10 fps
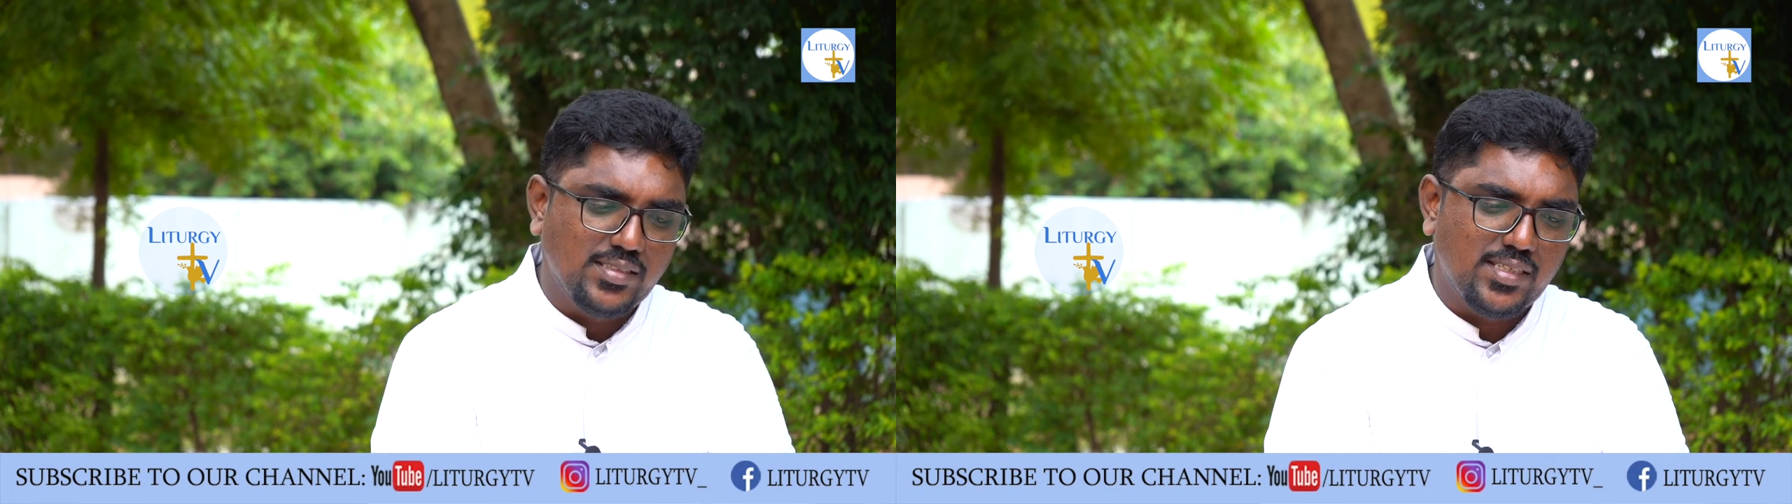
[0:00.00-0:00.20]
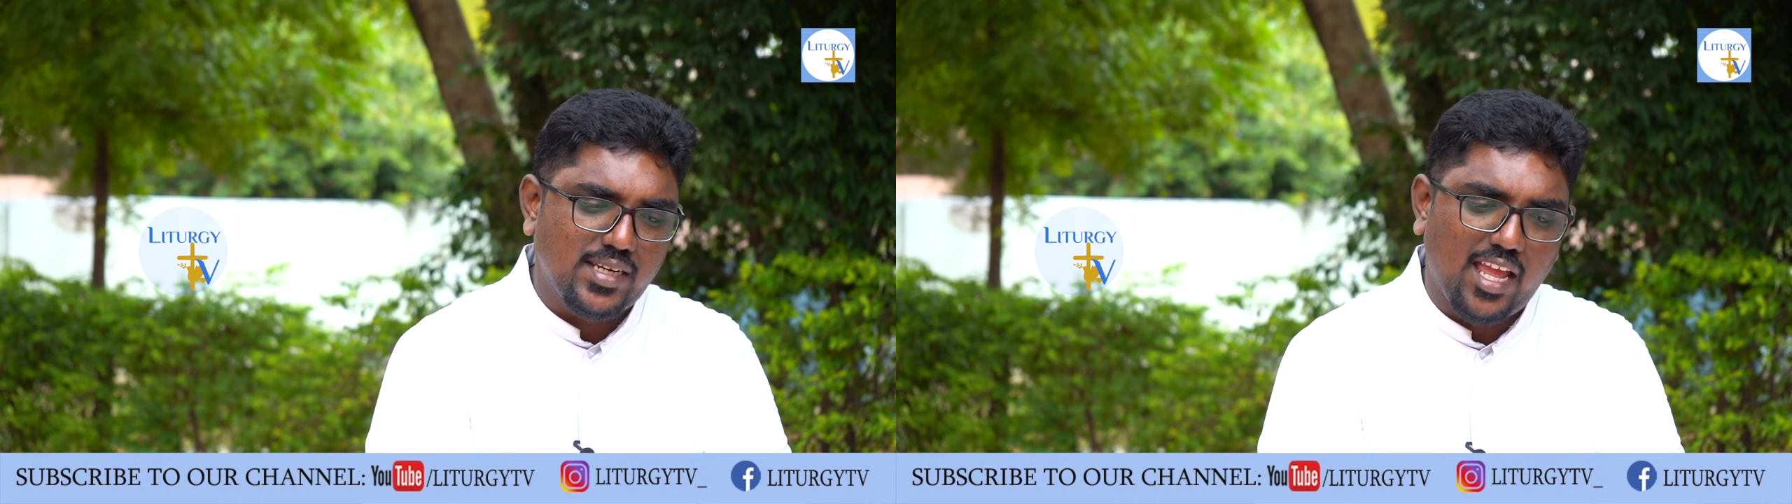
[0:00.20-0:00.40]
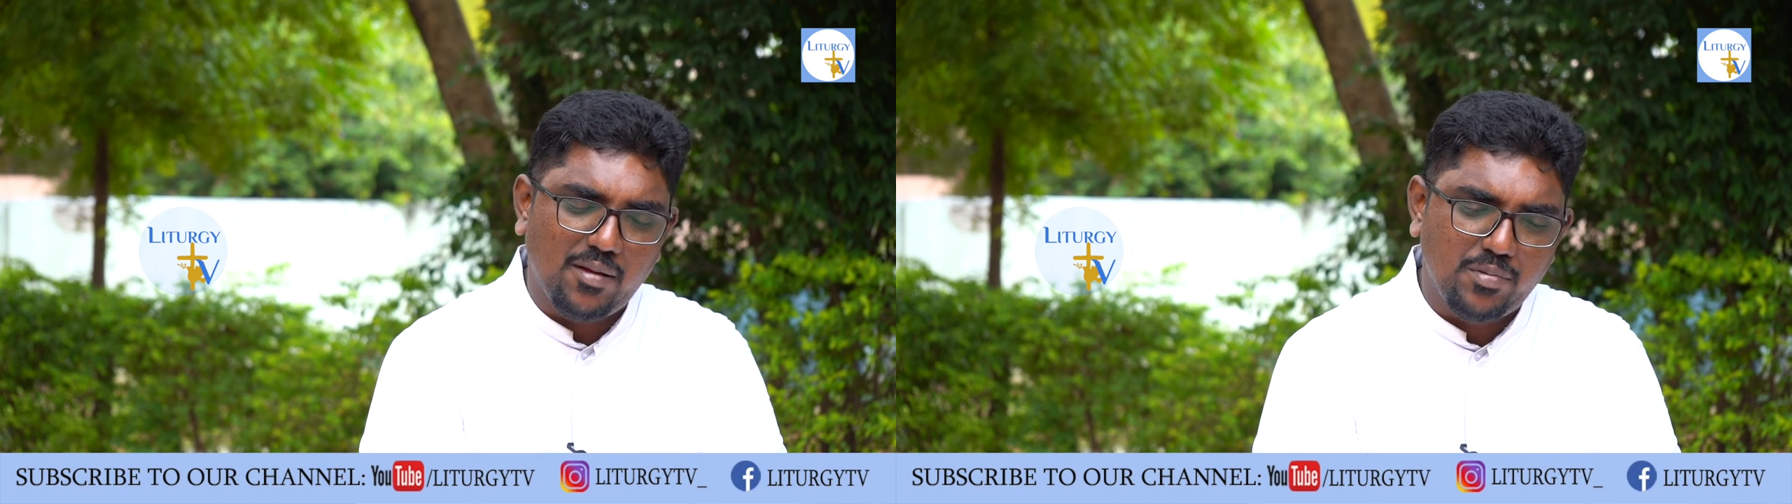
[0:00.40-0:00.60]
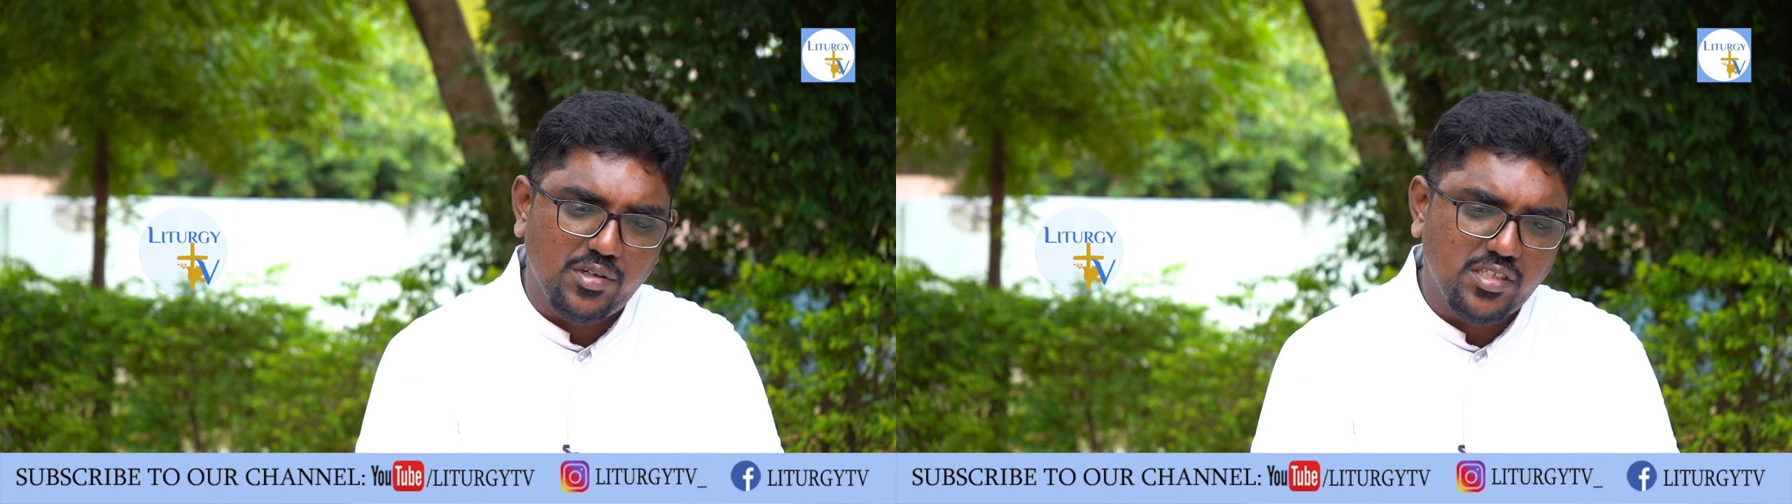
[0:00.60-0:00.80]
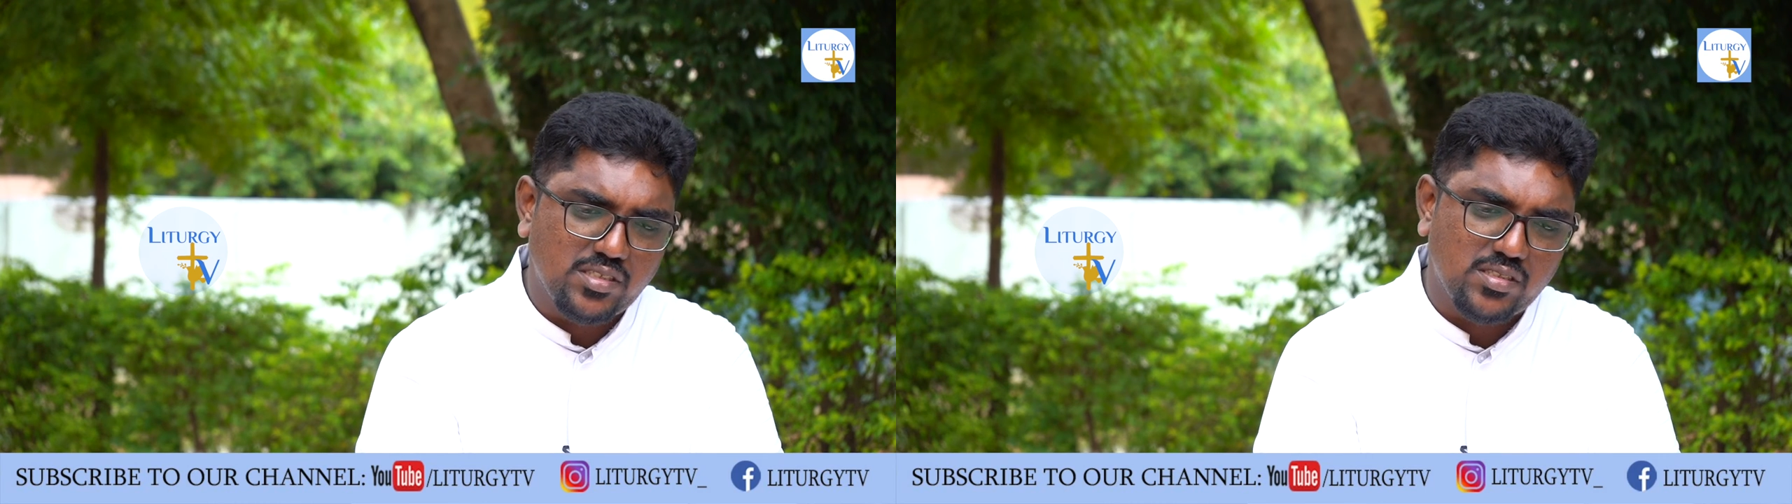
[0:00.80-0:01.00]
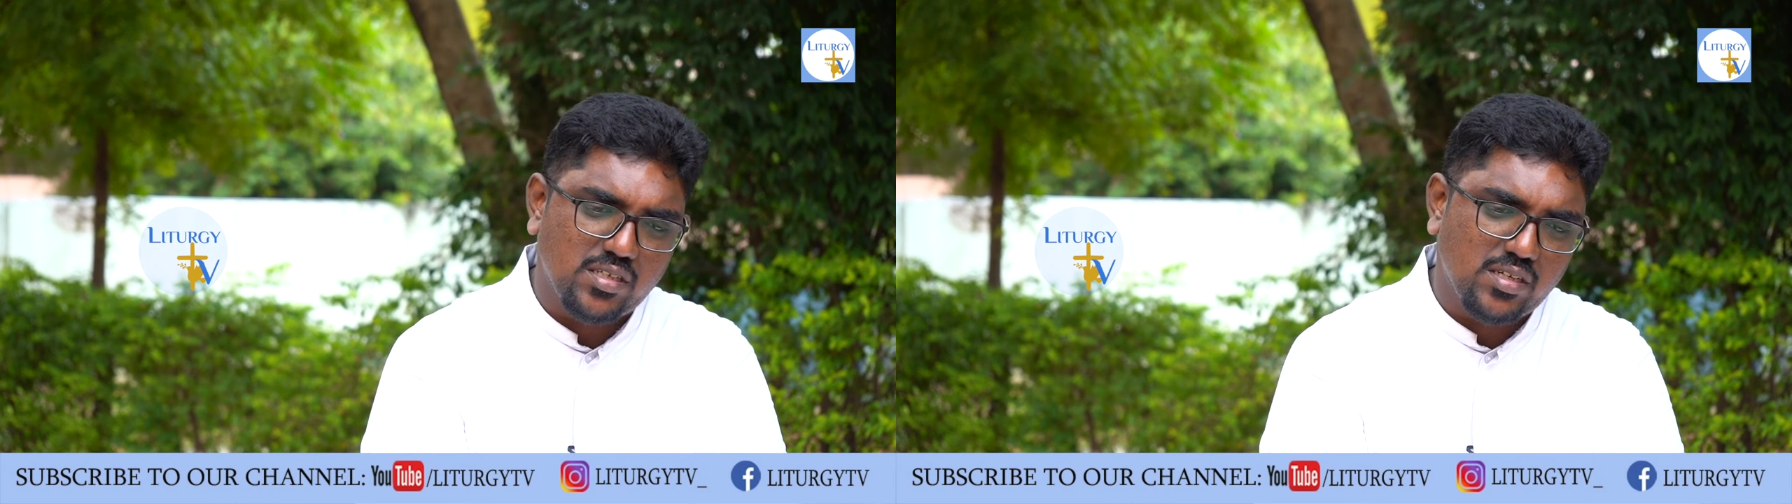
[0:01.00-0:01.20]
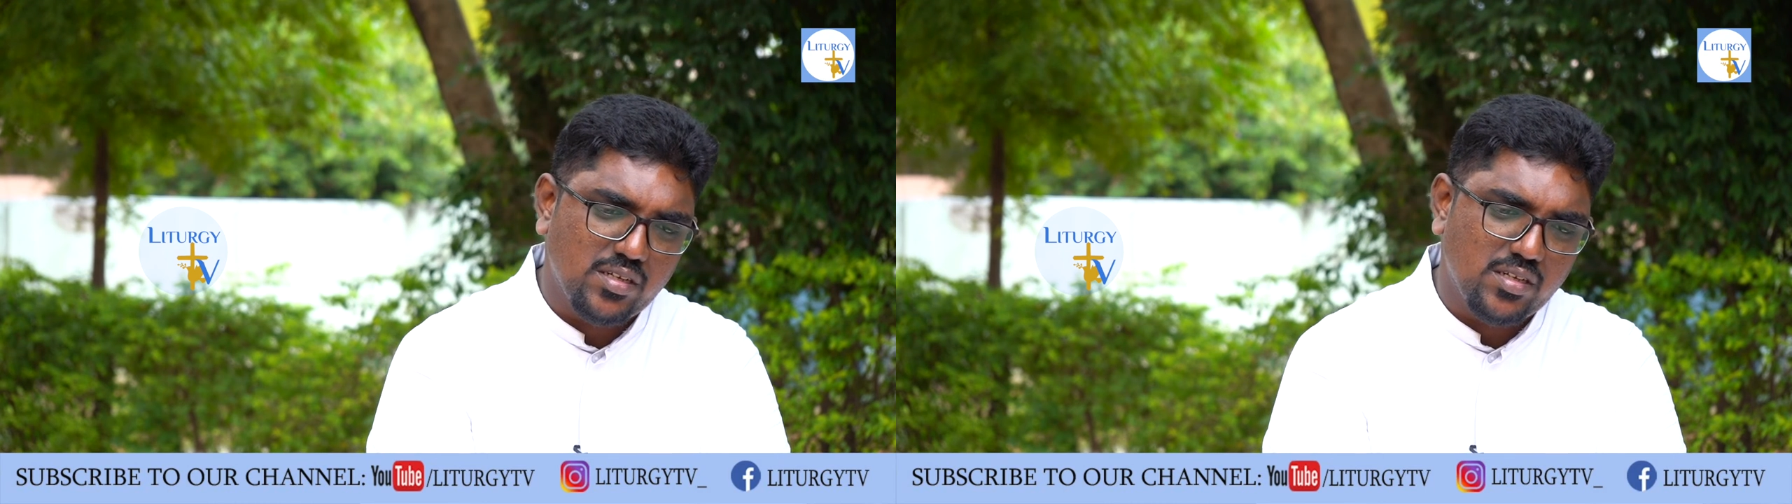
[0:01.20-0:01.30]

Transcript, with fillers: St. Ambrose,